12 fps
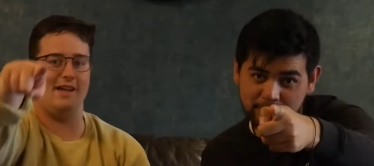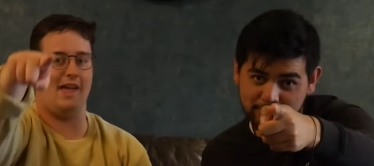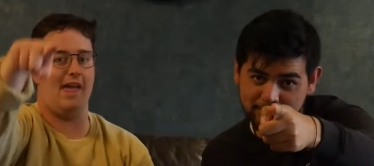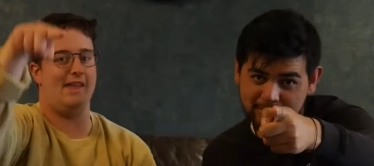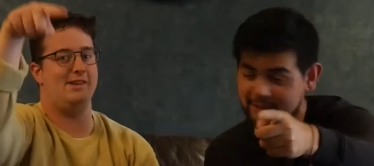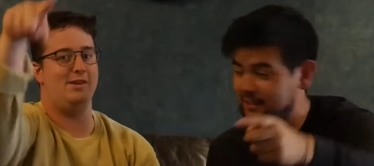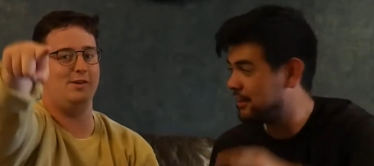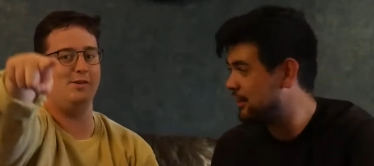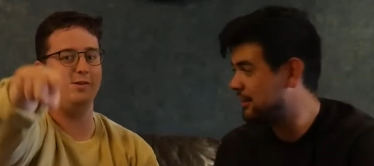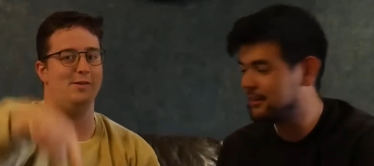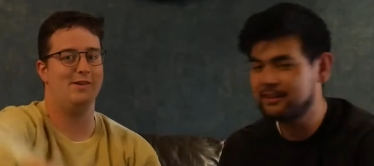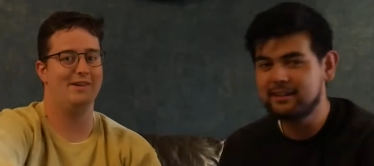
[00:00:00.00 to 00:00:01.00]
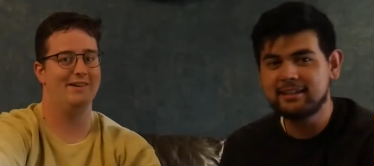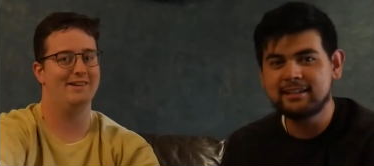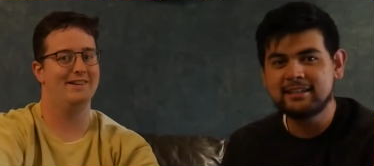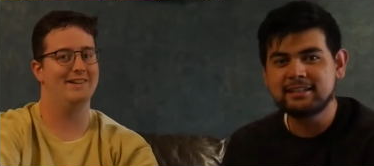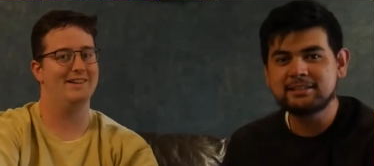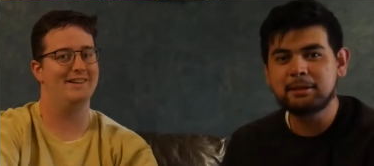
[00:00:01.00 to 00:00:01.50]
Speaker 1: And you.
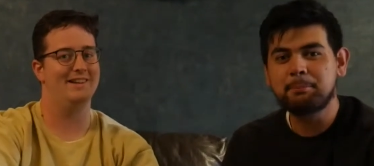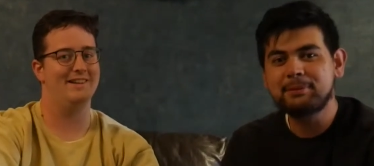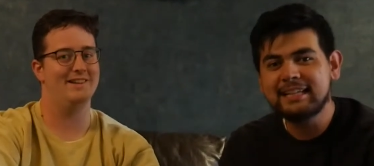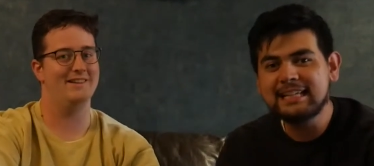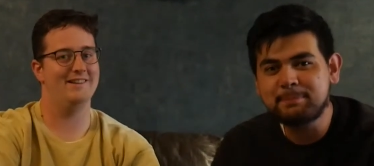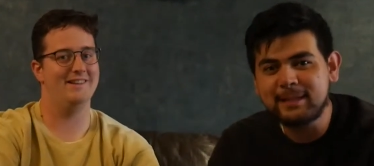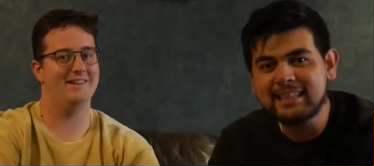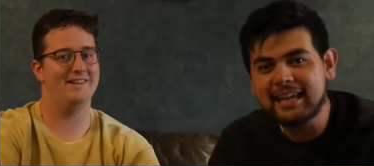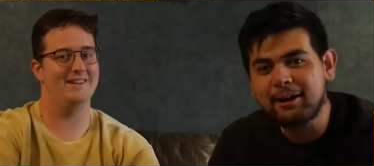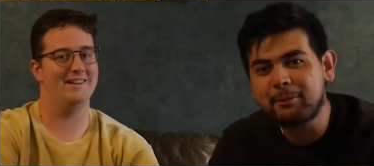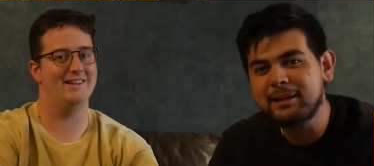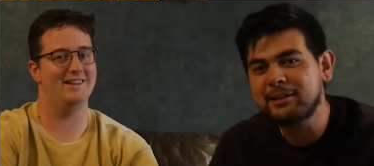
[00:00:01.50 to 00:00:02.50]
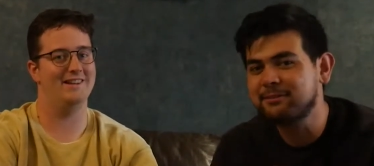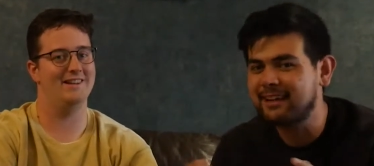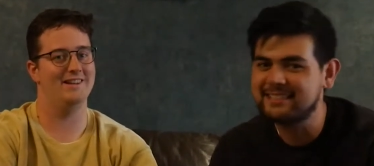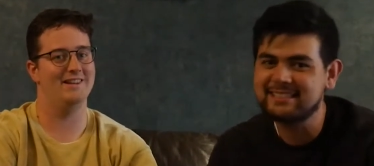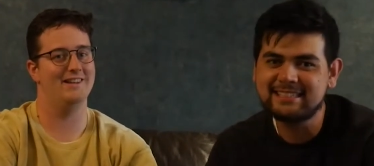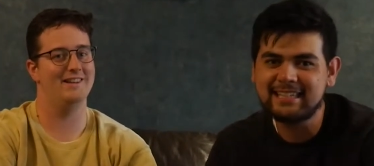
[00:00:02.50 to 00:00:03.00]
So please be there. It'd be
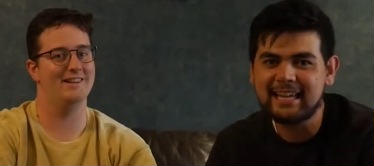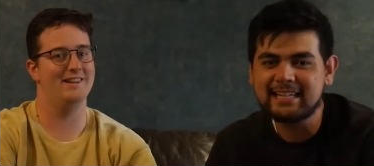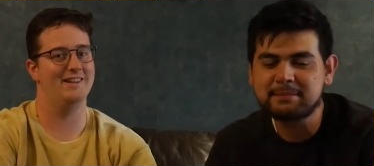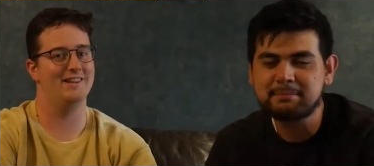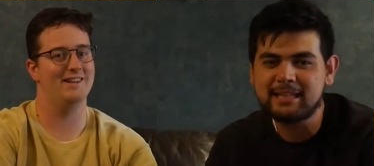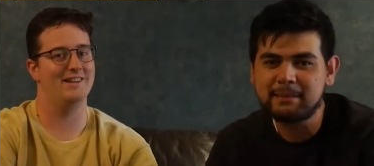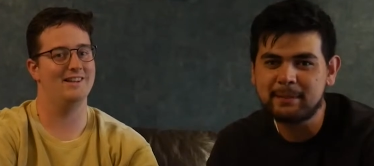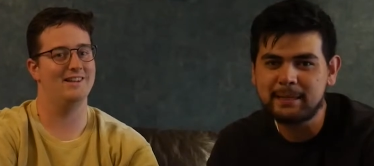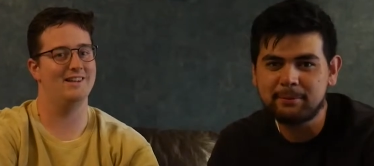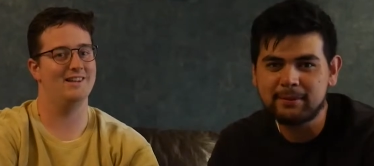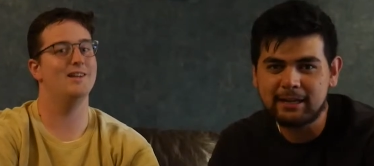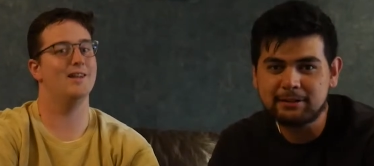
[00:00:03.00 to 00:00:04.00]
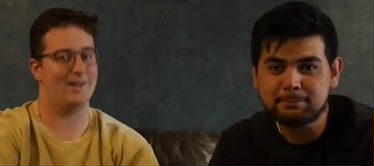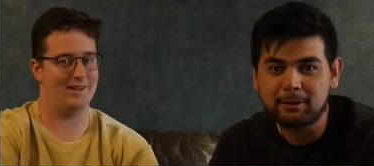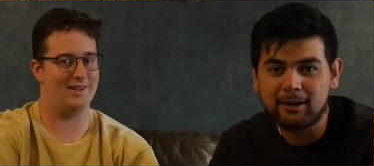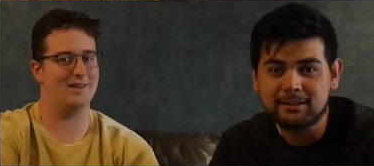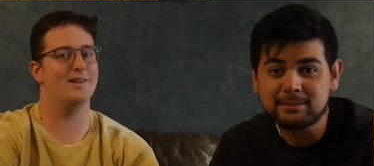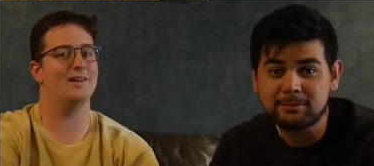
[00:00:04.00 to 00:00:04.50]
great to see as many people there as
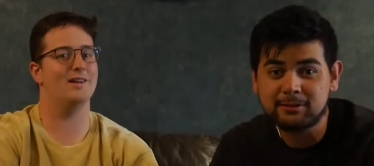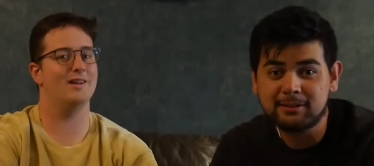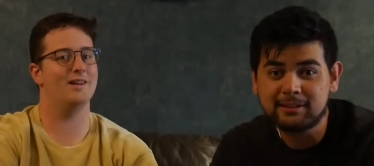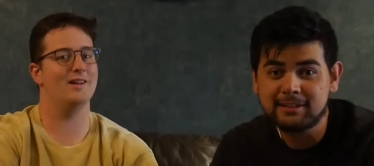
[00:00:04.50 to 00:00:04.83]
possible.